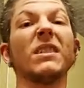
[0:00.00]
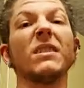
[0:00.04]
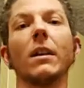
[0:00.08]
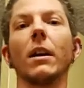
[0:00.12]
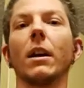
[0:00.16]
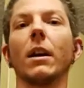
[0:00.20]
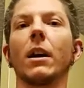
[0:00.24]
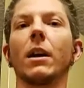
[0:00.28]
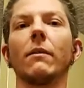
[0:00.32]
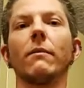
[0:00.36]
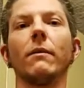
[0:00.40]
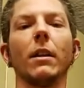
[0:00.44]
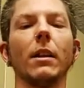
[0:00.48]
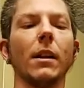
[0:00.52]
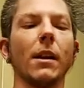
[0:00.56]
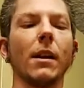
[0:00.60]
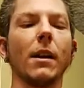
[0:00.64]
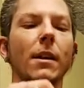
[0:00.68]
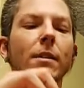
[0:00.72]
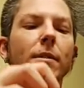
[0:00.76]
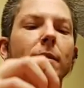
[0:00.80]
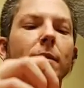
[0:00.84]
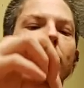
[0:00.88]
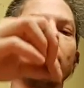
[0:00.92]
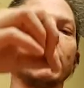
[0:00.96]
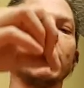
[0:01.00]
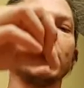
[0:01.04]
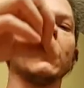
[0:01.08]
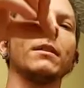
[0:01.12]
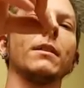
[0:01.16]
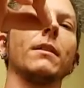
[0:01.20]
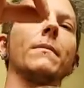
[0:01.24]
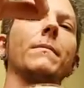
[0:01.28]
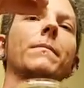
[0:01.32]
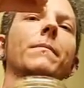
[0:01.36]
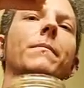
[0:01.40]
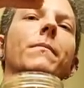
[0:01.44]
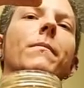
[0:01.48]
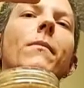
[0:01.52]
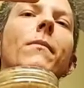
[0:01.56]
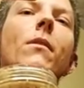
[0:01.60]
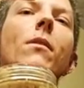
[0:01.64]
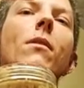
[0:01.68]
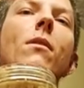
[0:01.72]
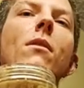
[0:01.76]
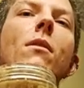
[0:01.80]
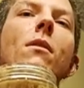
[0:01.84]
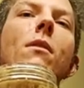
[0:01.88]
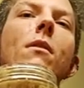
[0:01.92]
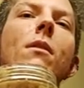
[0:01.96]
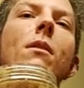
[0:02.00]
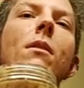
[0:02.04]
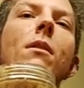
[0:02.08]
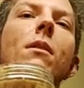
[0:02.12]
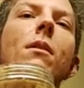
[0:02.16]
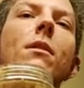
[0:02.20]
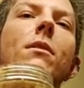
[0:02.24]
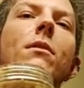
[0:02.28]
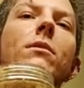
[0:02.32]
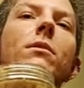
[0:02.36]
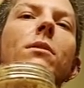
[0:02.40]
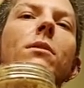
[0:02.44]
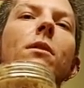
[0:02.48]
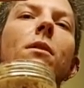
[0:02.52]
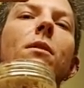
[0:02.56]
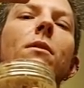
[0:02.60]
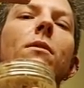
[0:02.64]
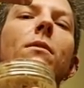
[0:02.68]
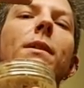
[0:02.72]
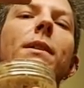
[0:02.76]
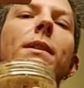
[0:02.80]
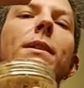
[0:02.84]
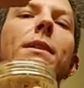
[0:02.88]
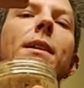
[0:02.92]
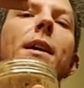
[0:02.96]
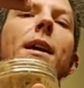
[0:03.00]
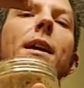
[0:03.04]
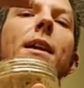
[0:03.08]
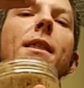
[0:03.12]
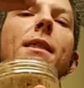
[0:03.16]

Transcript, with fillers: not gonna fall out as it falls out. So it's kind of